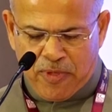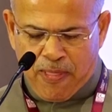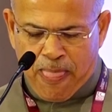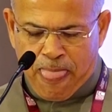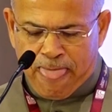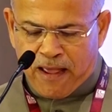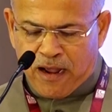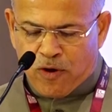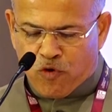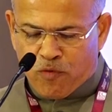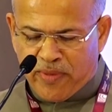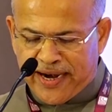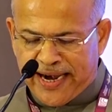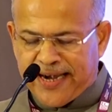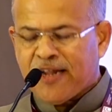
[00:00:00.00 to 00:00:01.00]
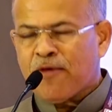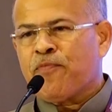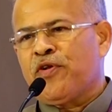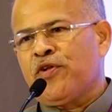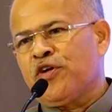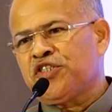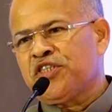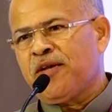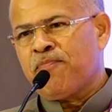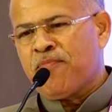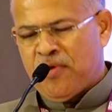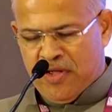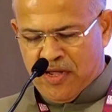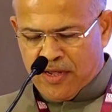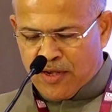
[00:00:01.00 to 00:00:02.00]
scheme. Women
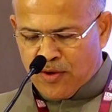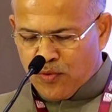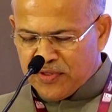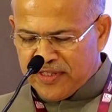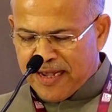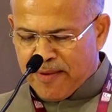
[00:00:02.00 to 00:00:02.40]
entrepreneurship